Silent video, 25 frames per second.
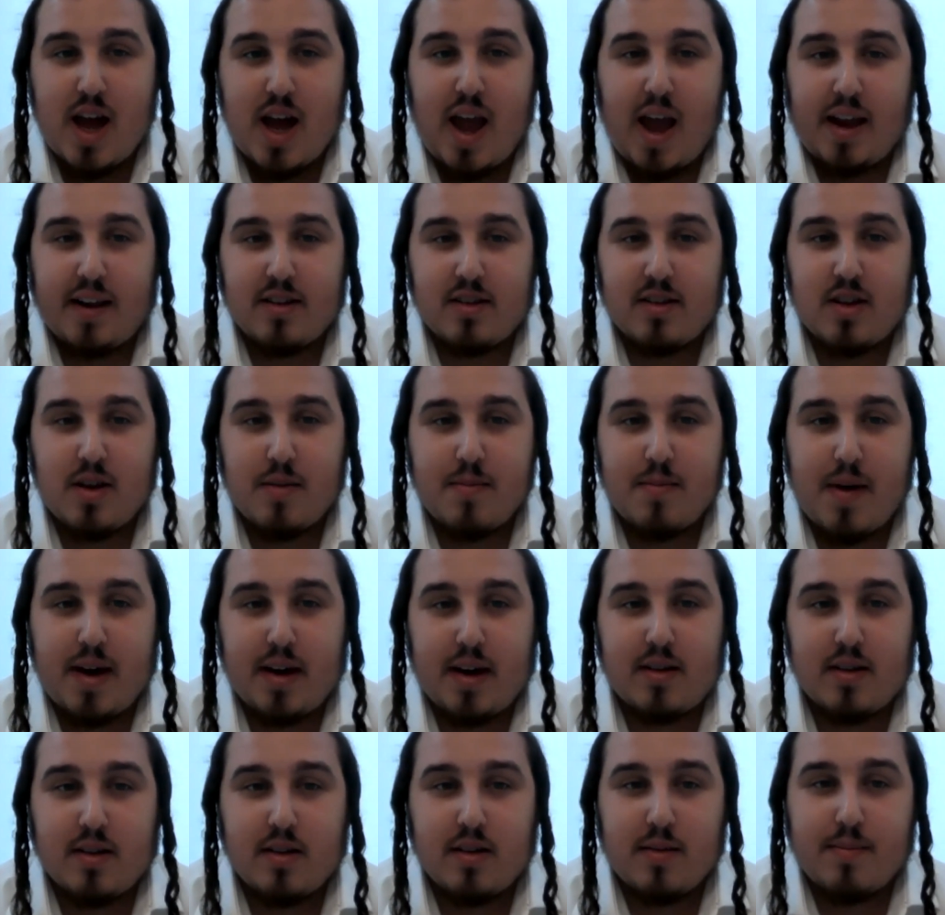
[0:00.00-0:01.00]
And to
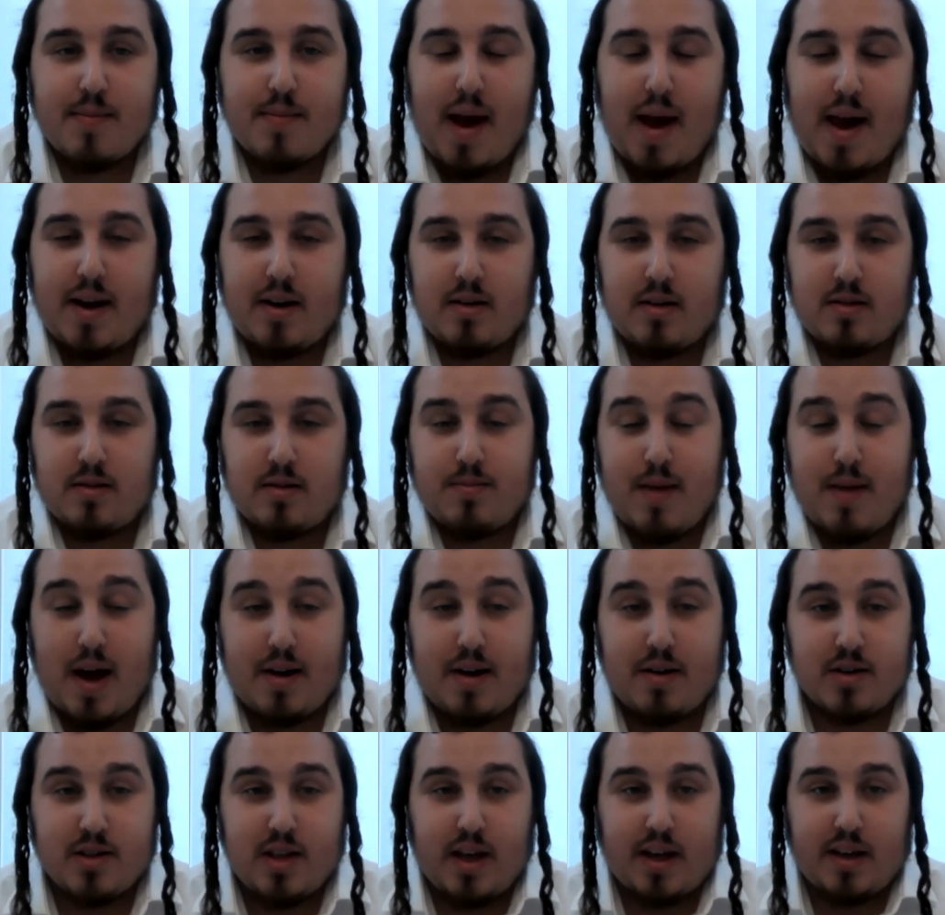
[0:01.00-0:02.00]
make
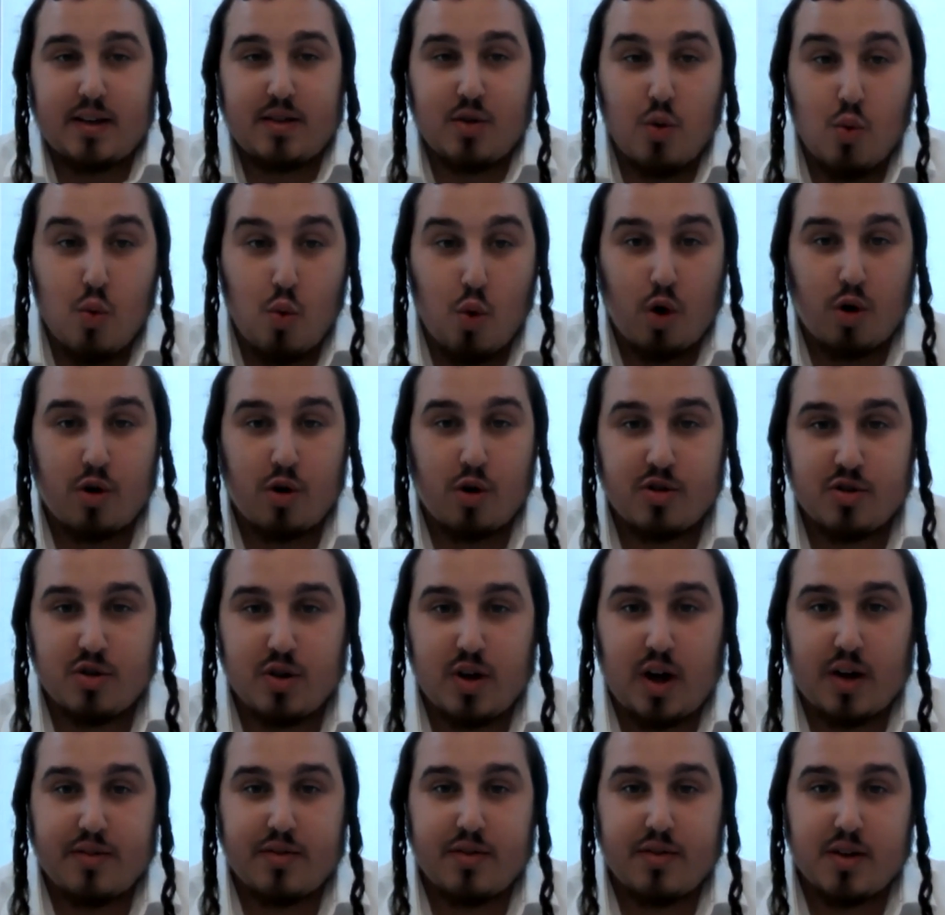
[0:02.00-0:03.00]
matters like the worst,
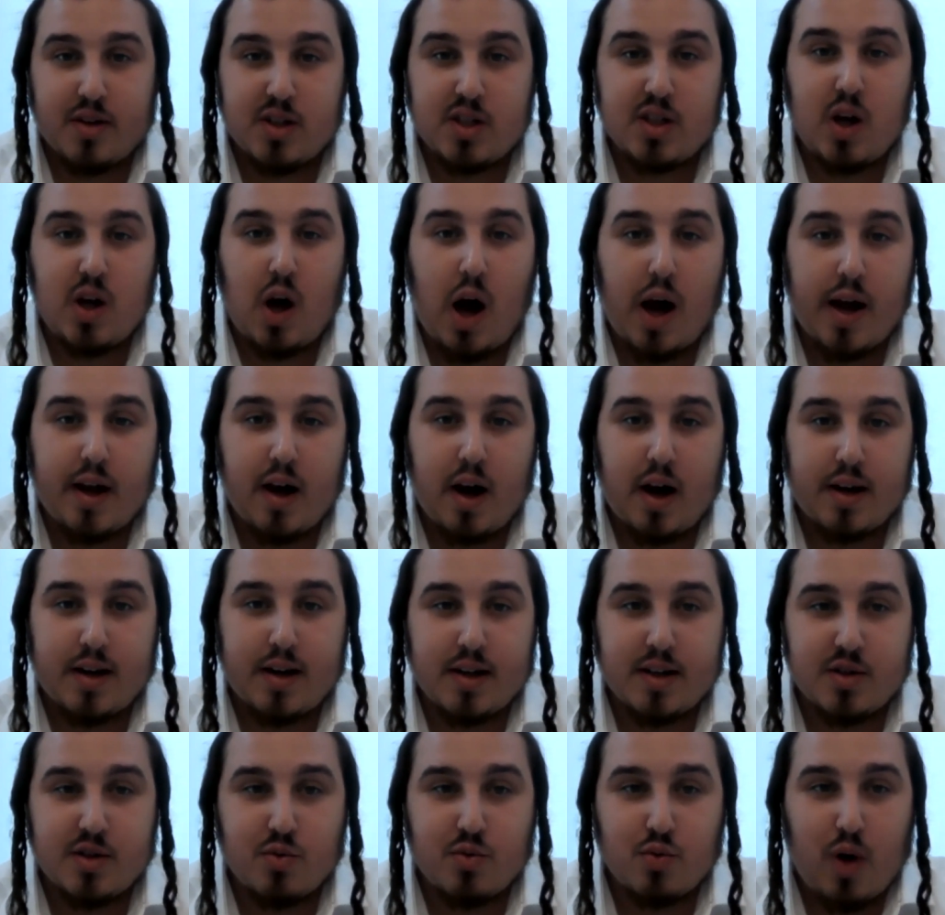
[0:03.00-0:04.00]
you got the Zion
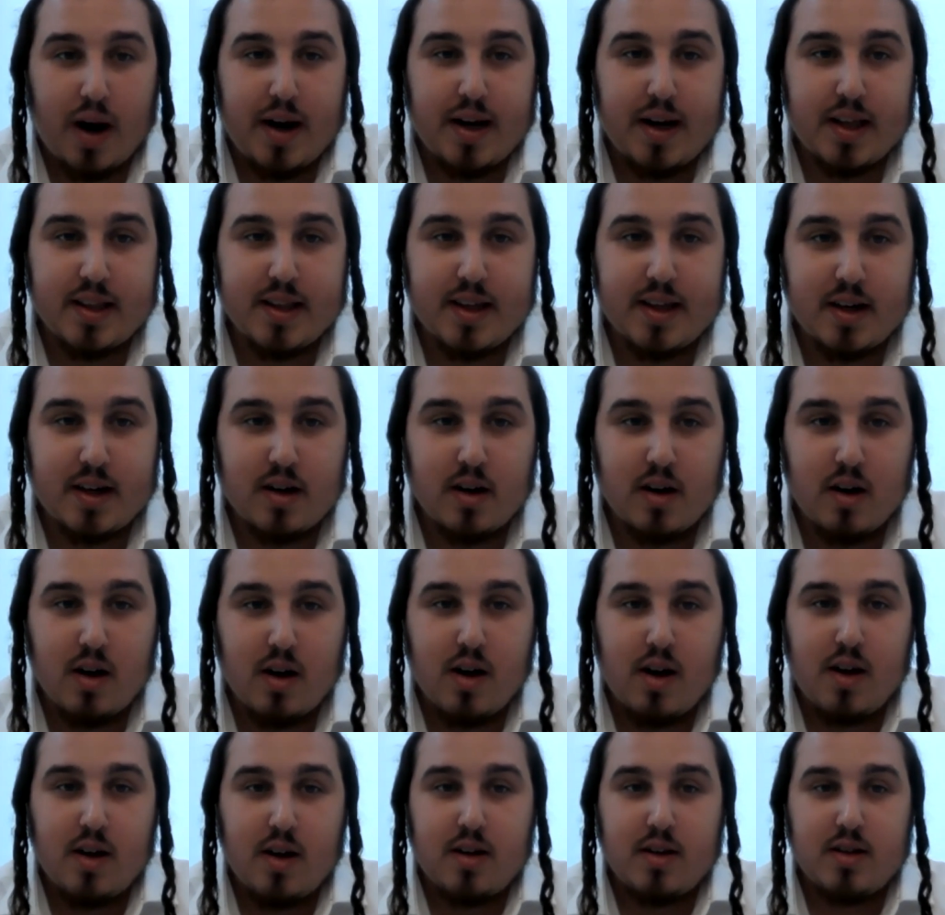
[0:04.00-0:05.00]
is right in there,
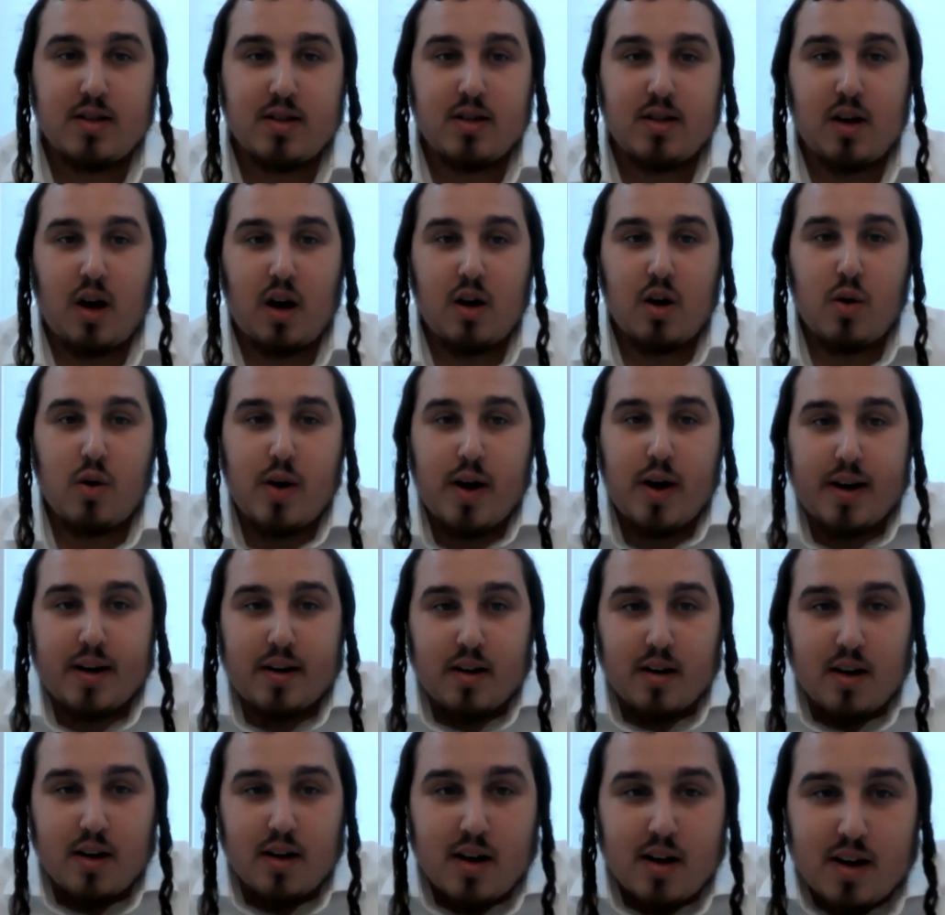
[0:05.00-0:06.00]

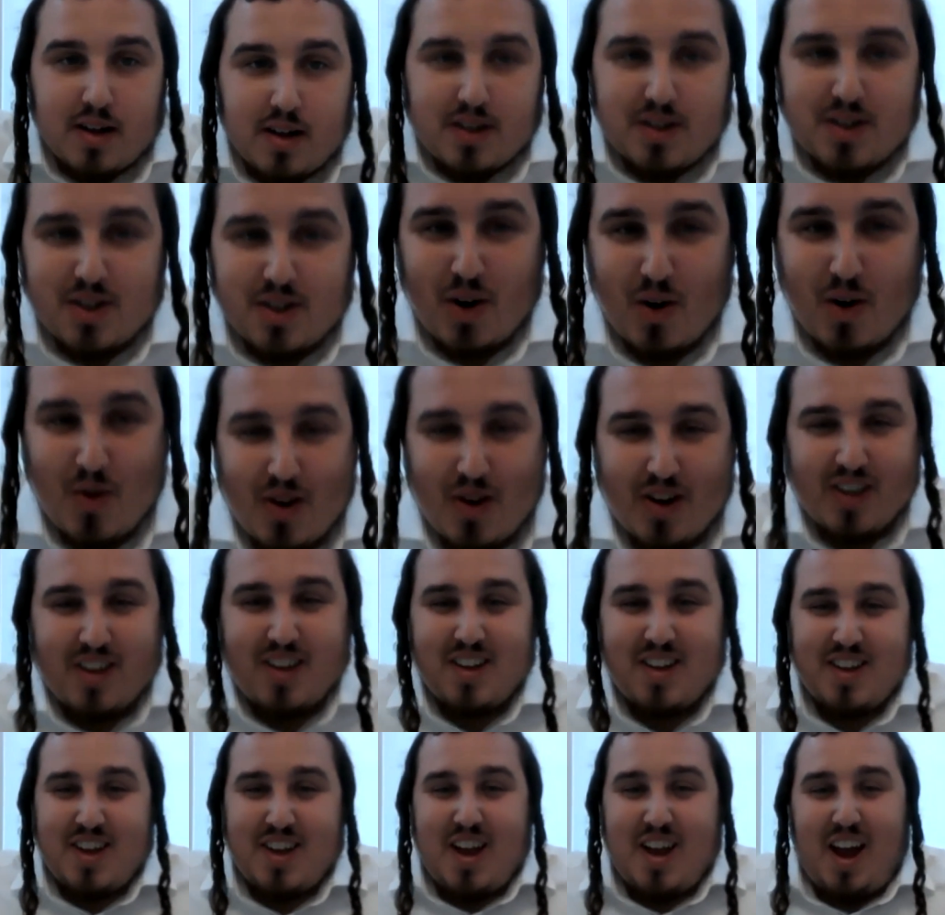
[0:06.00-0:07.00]
Zion. So
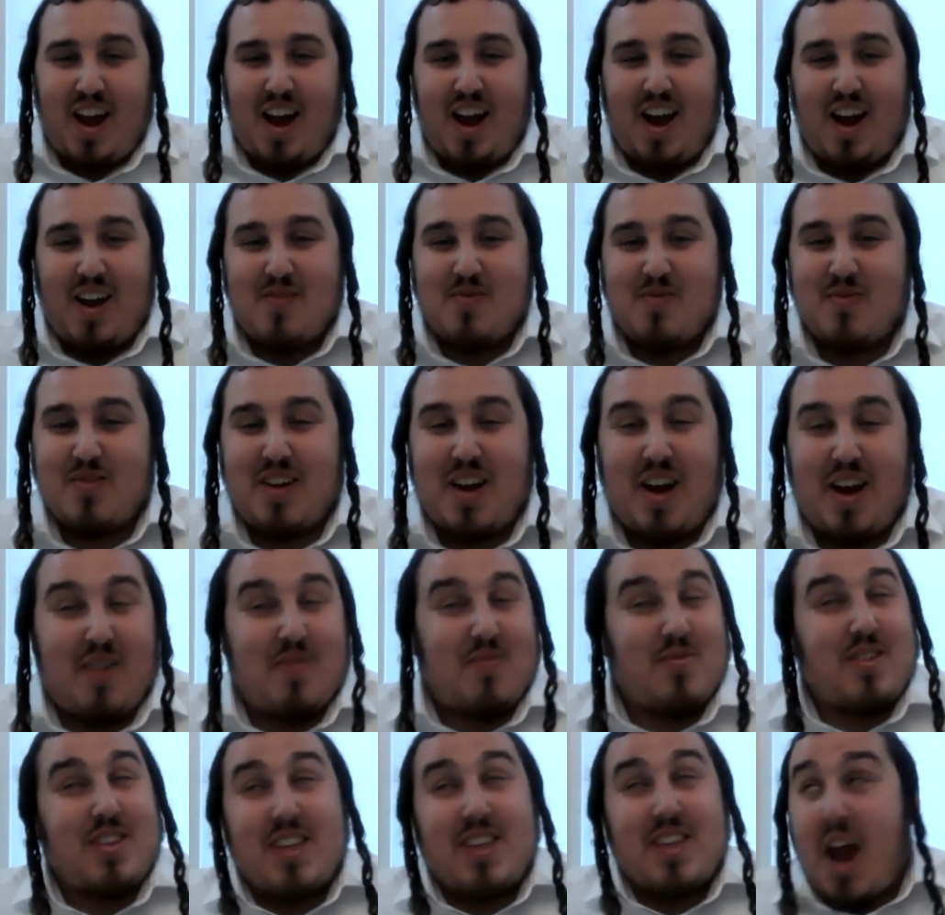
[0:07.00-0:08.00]

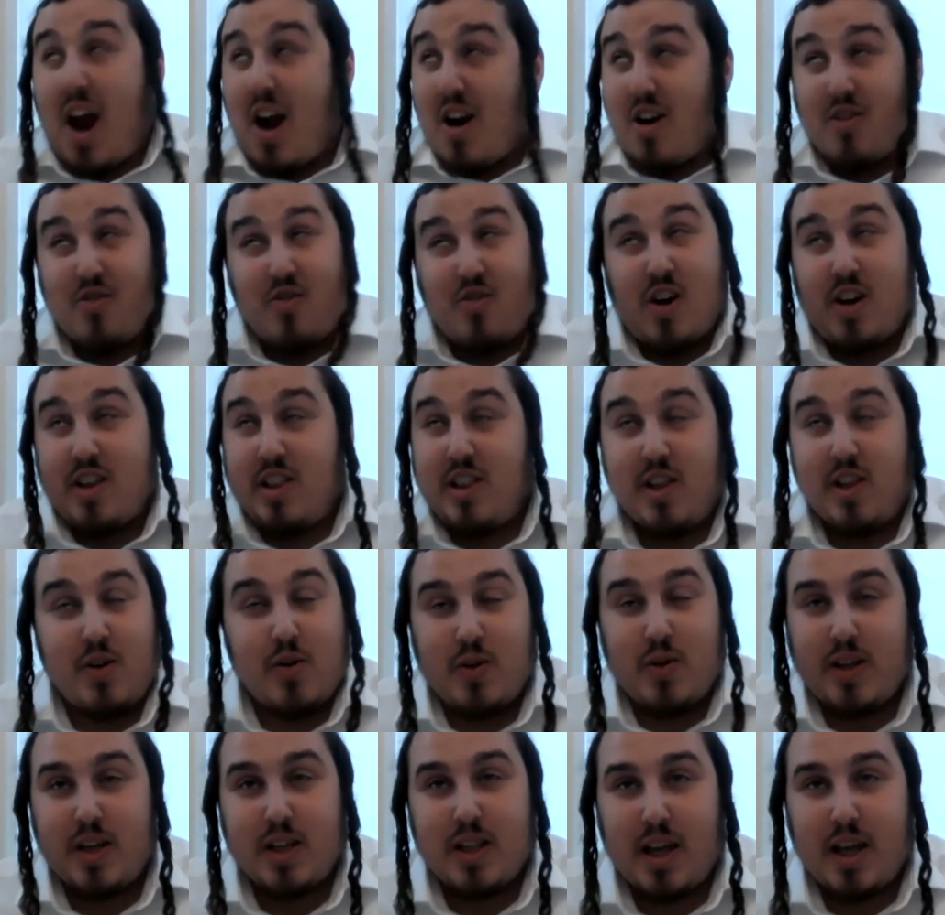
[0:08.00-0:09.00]
I'm terrified,
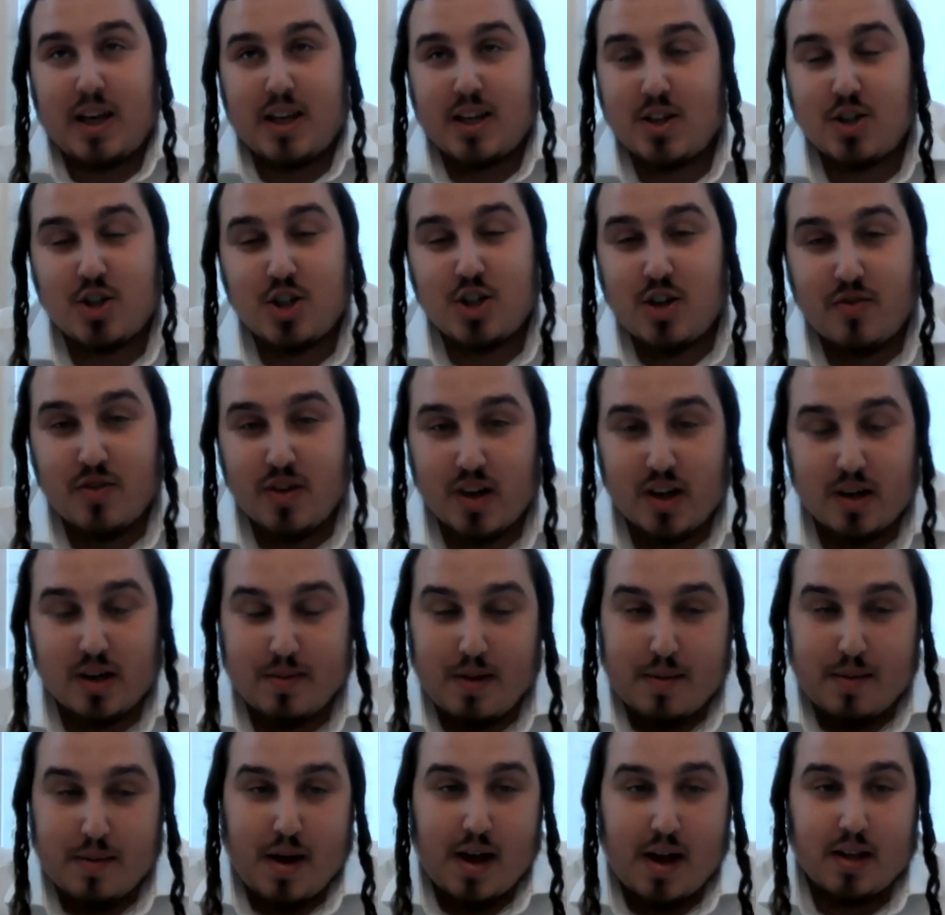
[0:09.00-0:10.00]
literally like shivering in
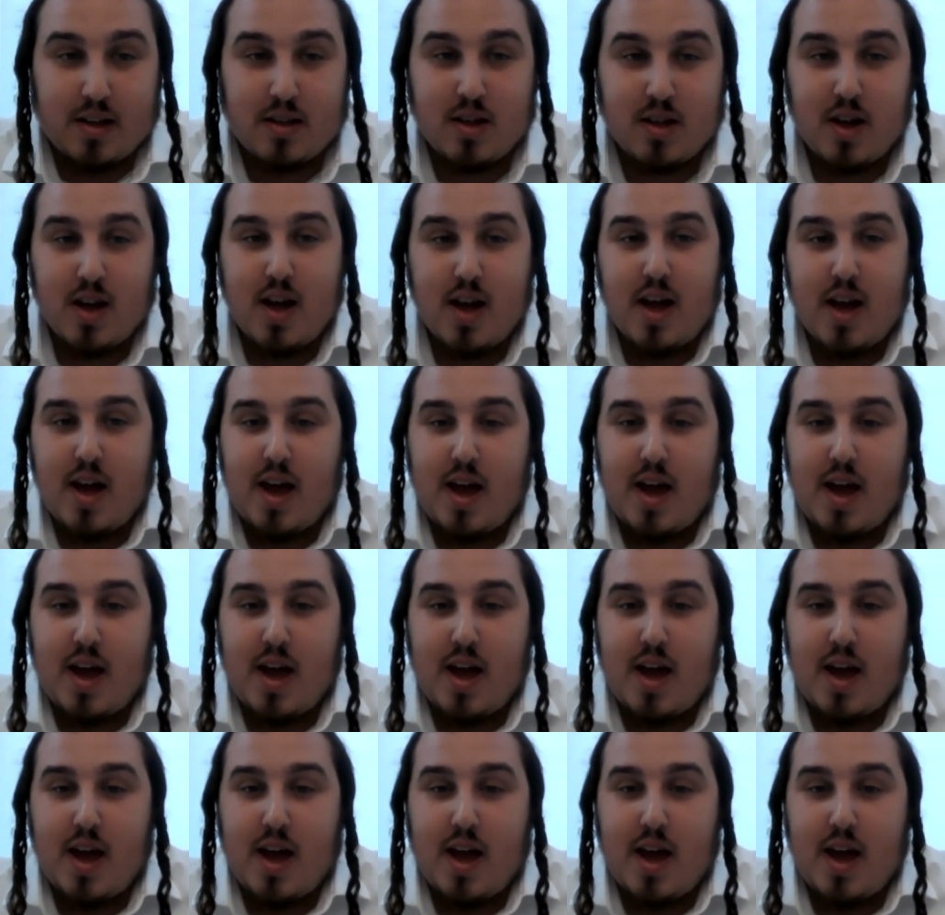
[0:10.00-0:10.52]
my pants.